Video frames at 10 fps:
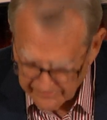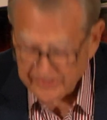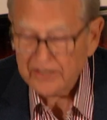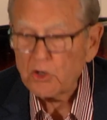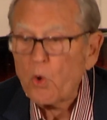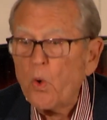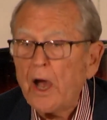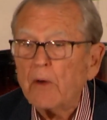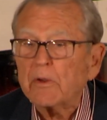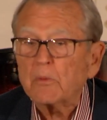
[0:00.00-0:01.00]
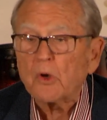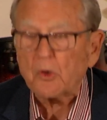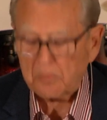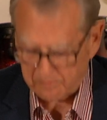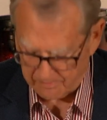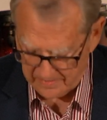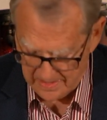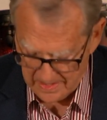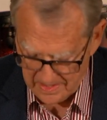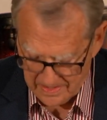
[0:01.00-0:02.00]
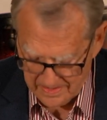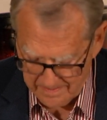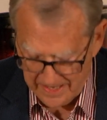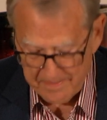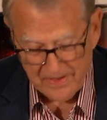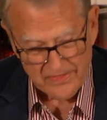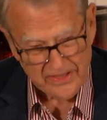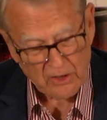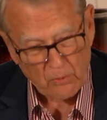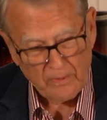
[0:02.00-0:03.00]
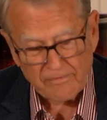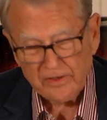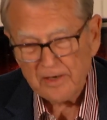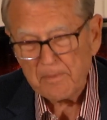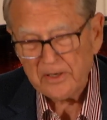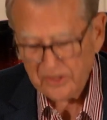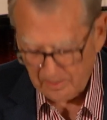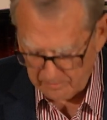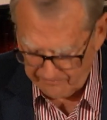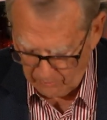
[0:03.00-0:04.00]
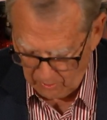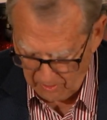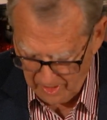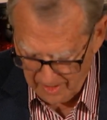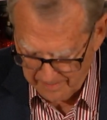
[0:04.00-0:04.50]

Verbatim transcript: of an inquiry room Maybe the equivalent had been done before,